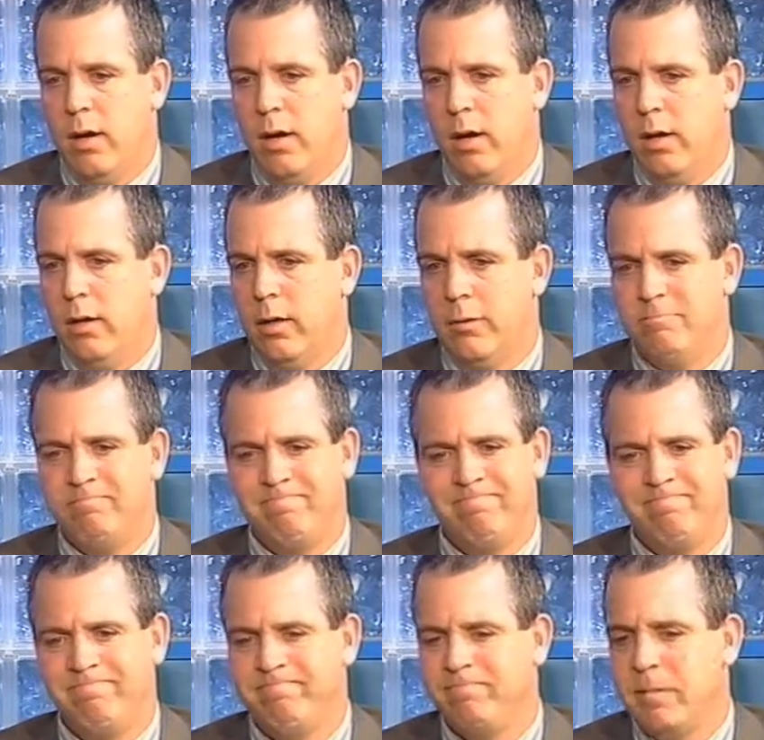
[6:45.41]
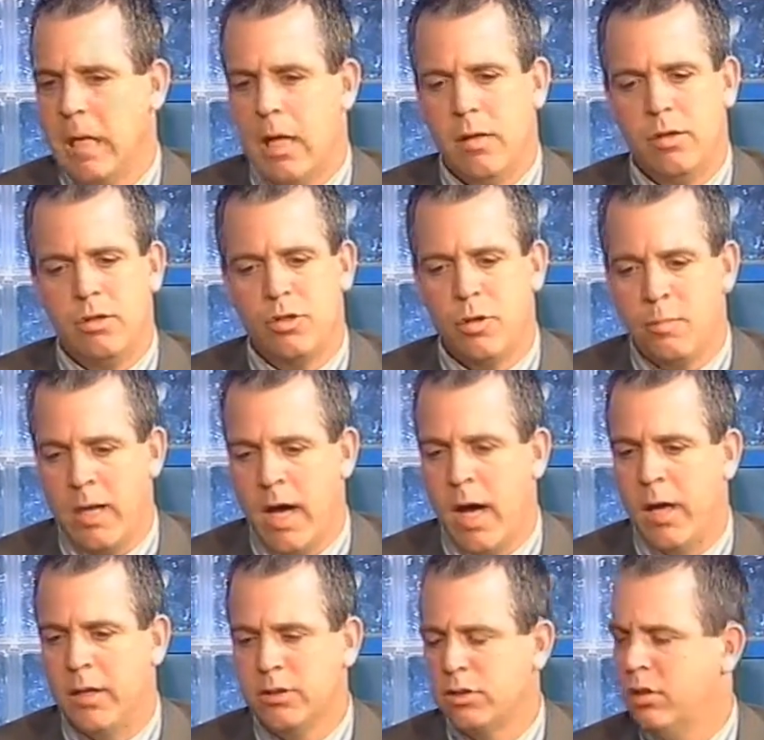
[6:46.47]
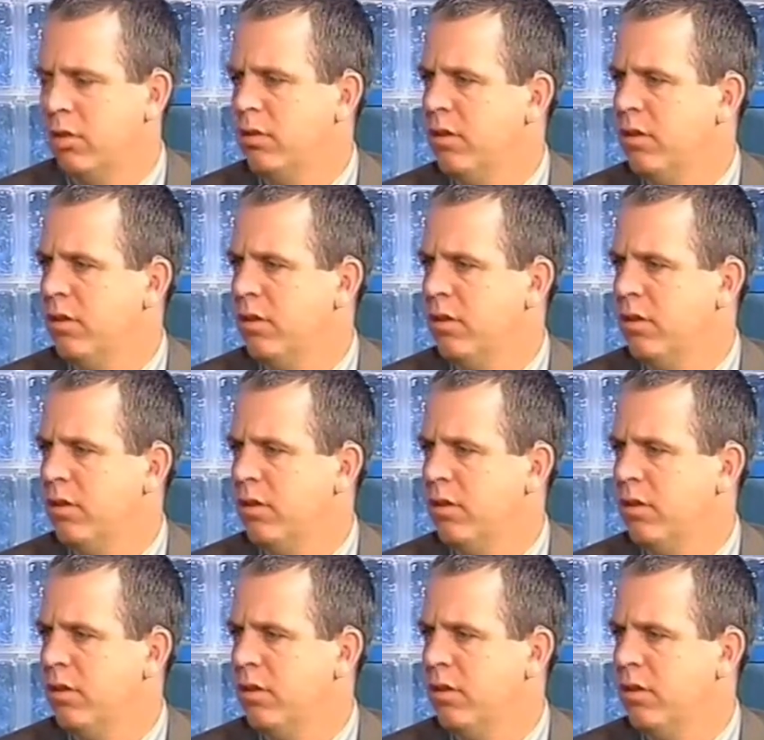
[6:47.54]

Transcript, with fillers: uh, to be honest, the,